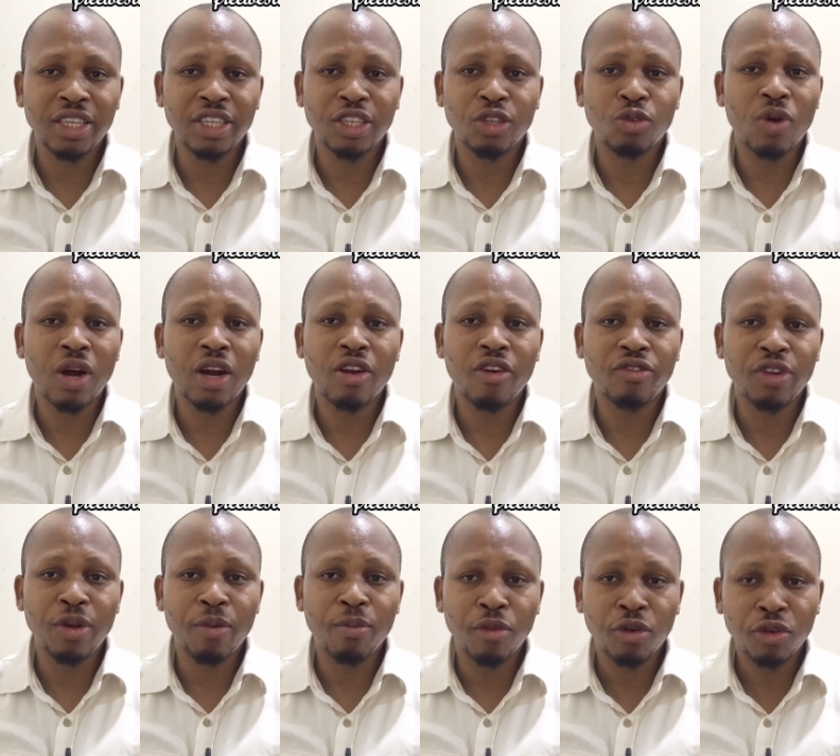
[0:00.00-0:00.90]
is one of
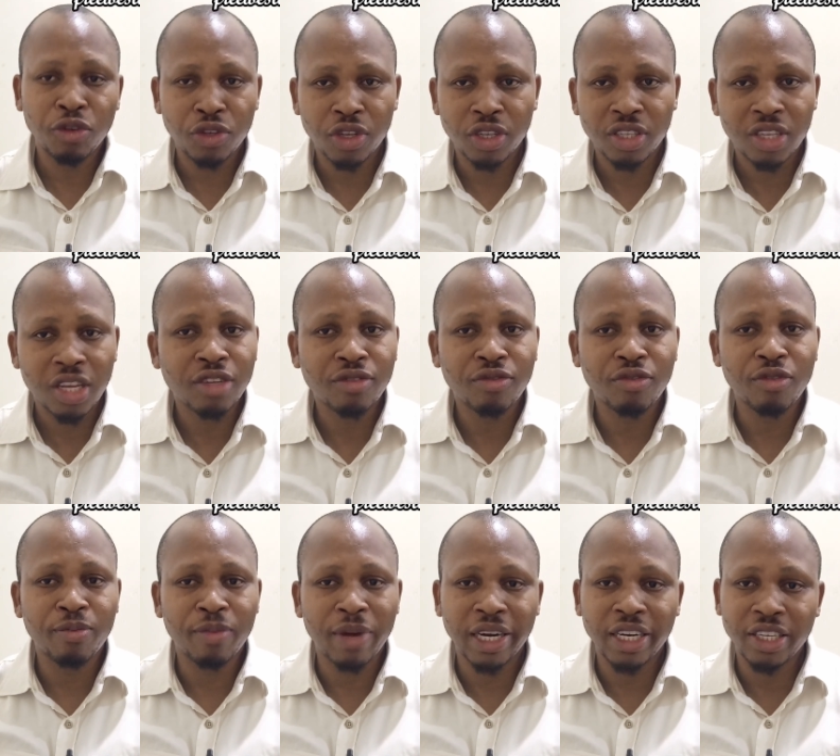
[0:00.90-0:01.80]
the most
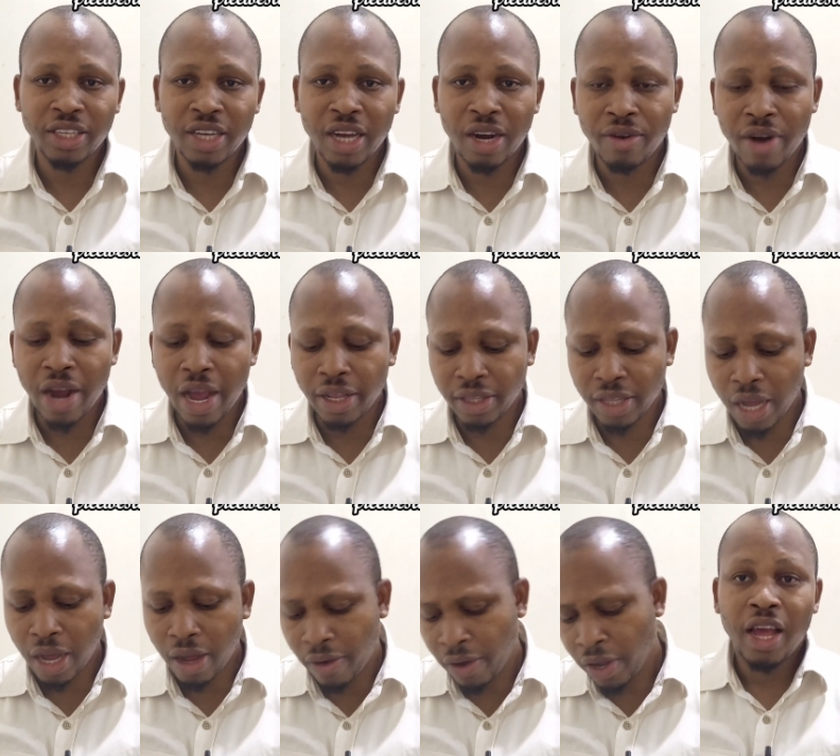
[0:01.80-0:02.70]
successful manager right
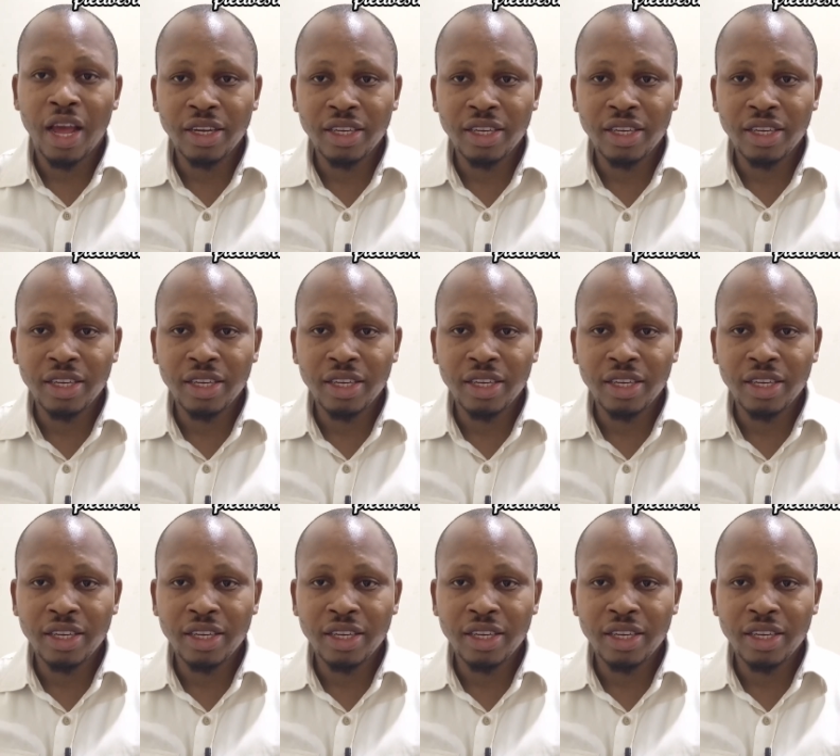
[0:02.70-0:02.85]
now.